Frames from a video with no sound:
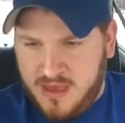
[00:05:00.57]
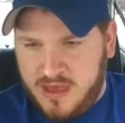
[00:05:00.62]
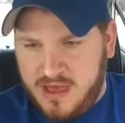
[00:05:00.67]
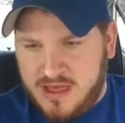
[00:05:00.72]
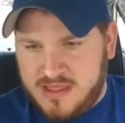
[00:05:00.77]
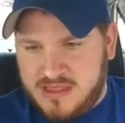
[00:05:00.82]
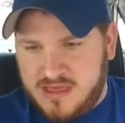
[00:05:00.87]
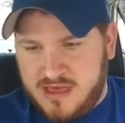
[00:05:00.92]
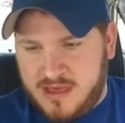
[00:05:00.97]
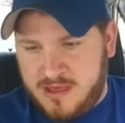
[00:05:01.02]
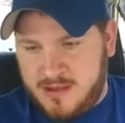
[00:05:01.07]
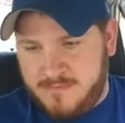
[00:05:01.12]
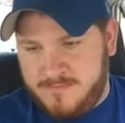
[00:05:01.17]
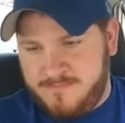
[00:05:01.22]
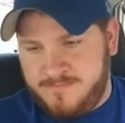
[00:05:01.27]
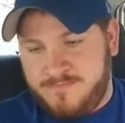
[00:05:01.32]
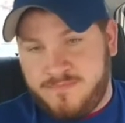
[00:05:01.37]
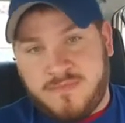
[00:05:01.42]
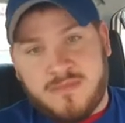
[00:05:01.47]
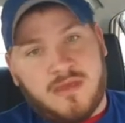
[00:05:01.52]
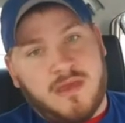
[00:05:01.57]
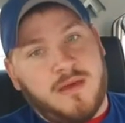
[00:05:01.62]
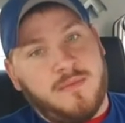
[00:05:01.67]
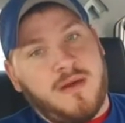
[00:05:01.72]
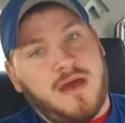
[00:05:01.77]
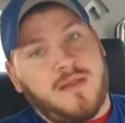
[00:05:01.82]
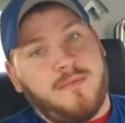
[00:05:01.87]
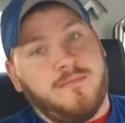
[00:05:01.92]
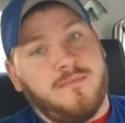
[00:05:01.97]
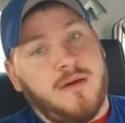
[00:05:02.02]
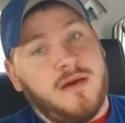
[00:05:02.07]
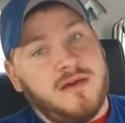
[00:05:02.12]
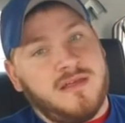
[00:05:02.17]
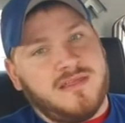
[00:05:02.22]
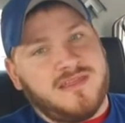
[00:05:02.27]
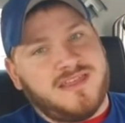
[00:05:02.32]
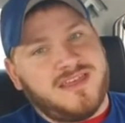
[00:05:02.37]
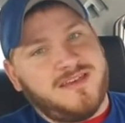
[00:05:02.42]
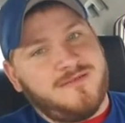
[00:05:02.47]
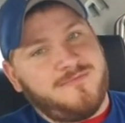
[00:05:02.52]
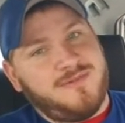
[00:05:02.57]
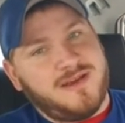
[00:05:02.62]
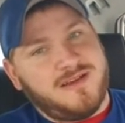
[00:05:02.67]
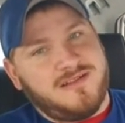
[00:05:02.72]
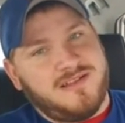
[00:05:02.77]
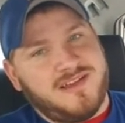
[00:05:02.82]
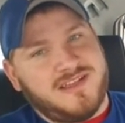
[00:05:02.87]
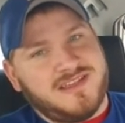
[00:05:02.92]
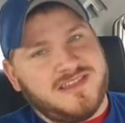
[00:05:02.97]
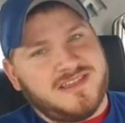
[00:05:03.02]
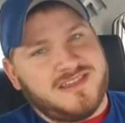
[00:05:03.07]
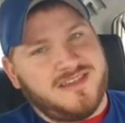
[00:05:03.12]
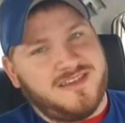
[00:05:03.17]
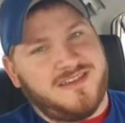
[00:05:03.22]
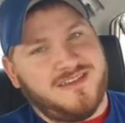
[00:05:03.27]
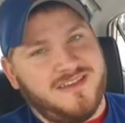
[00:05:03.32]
And then about a month, piglets,